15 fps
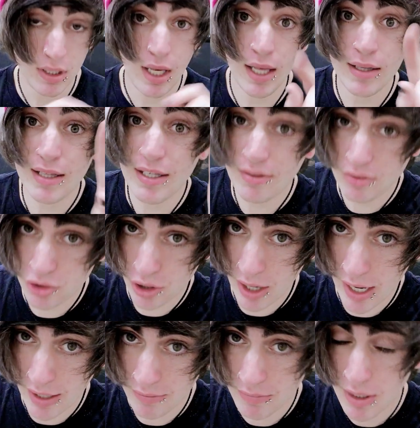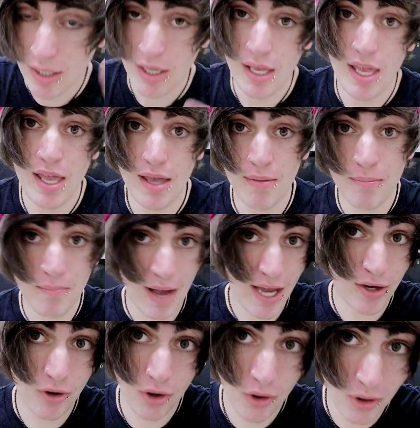At least try my
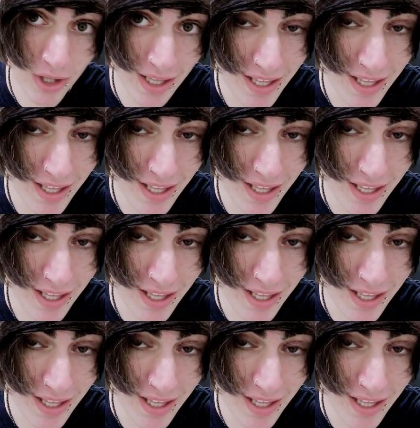goal,